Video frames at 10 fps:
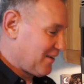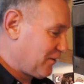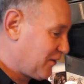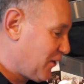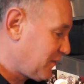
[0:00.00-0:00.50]
so I'm
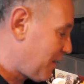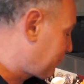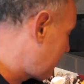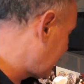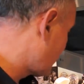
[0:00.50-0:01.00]
going to cook that
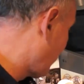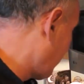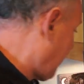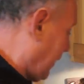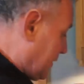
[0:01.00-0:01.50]
for about
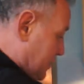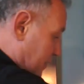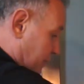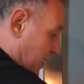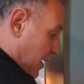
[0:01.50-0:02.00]
20
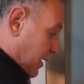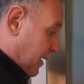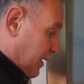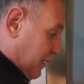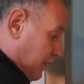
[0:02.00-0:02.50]
minutes,
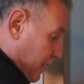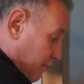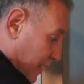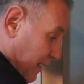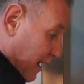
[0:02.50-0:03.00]
and
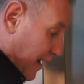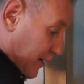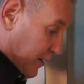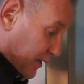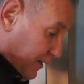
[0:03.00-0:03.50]
at a
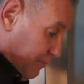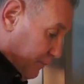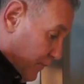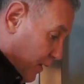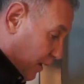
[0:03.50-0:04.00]
higher heat.
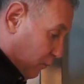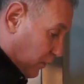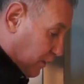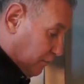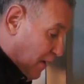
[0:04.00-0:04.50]

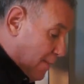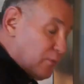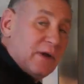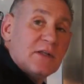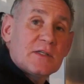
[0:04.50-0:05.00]
We're going to
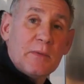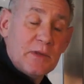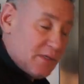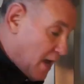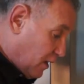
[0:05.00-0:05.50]
evaporate some of
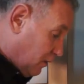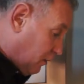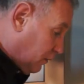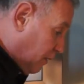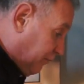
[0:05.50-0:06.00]
this
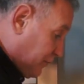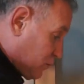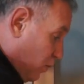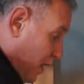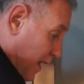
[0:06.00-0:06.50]
alcohol off
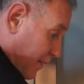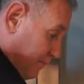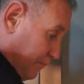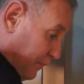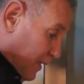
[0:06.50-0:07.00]
this wine,
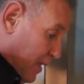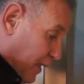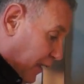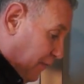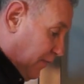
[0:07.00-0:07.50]

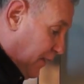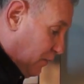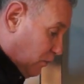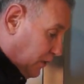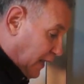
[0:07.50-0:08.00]
and
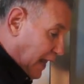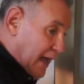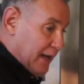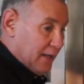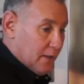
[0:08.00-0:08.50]
then we're going to
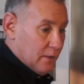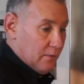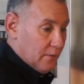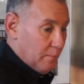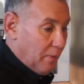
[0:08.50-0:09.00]
add
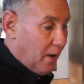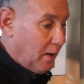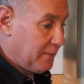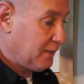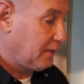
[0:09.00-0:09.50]
in the
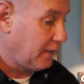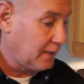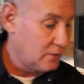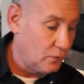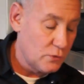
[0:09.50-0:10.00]
Pomì, like
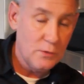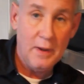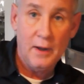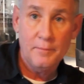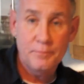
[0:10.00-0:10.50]
I told you
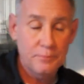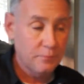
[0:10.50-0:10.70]
about,